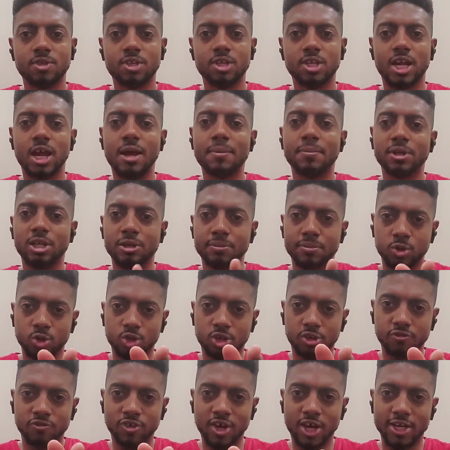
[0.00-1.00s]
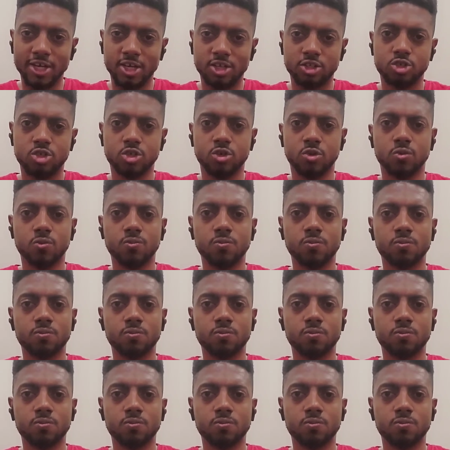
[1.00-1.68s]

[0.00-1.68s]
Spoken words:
and I believe you can fight it too.